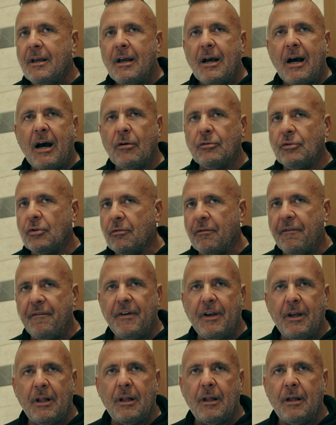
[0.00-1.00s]
How do you
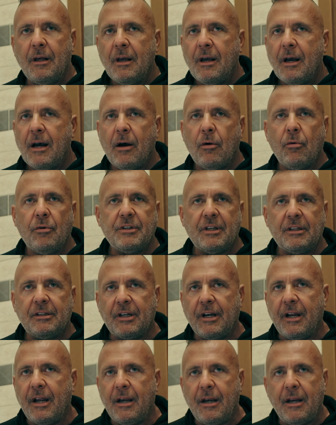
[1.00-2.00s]
feel? How was the
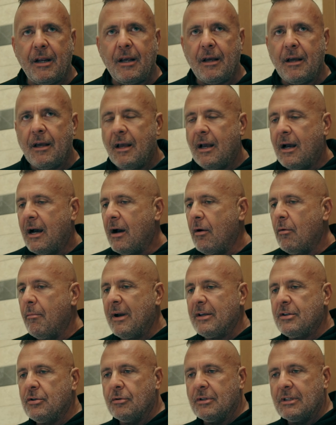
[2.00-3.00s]
training? How
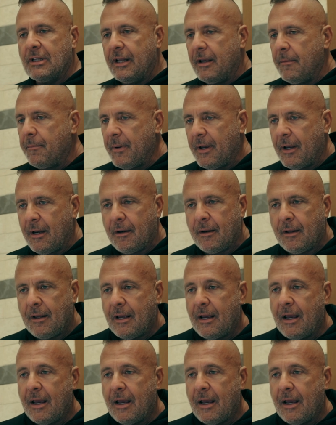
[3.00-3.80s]
much you sleeping?